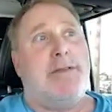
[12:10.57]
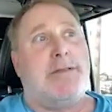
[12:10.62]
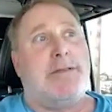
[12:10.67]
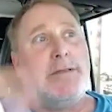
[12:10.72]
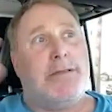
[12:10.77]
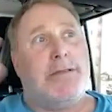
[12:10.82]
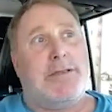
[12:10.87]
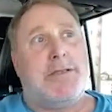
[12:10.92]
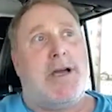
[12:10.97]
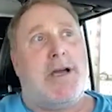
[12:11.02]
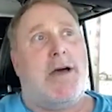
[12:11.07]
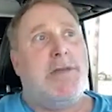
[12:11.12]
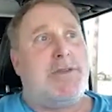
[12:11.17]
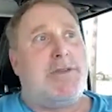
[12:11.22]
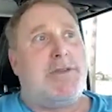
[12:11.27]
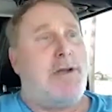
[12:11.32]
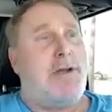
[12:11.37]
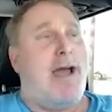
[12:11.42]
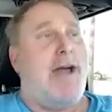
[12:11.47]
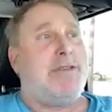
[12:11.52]
This is a job that
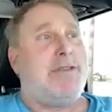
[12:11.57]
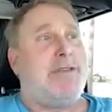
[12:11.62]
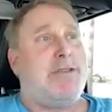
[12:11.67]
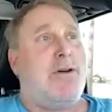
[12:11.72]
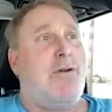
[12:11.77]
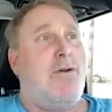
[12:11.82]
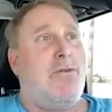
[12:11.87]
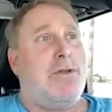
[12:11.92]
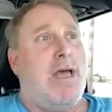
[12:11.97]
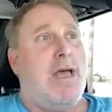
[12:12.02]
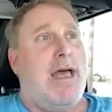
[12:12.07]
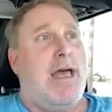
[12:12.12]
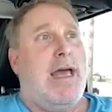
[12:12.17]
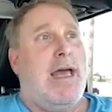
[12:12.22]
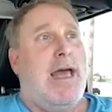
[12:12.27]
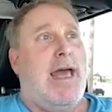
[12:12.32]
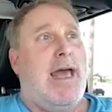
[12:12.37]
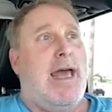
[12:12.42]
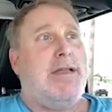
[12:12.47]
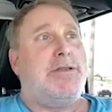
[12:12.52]
Travis sold,
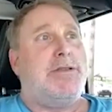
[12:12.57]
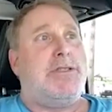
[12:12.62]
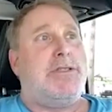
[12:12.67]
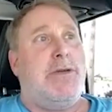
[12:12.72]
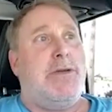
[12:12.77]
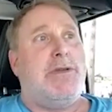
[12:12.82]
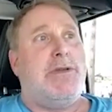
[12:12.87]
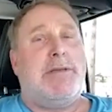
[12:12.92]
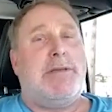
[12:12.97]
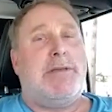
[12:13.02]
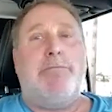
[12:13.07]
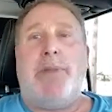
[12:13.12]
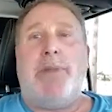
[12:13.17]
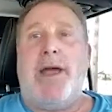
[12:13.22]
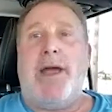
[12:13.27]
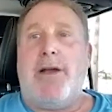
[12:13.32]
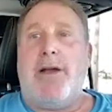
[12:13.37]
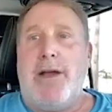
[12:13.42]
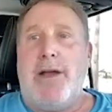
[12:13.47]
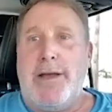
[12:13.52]
and she was
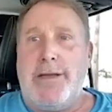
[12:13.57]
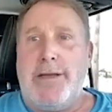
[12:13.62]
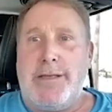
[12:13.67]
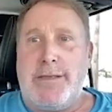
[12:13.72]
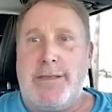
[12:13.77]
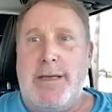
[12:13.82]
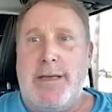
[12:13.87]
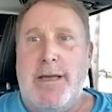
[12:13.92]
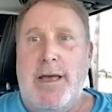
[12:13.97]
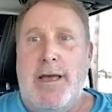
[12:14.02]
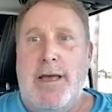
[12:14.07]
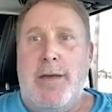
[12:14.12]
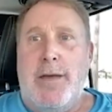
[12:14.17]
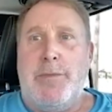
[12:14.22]
embarrassed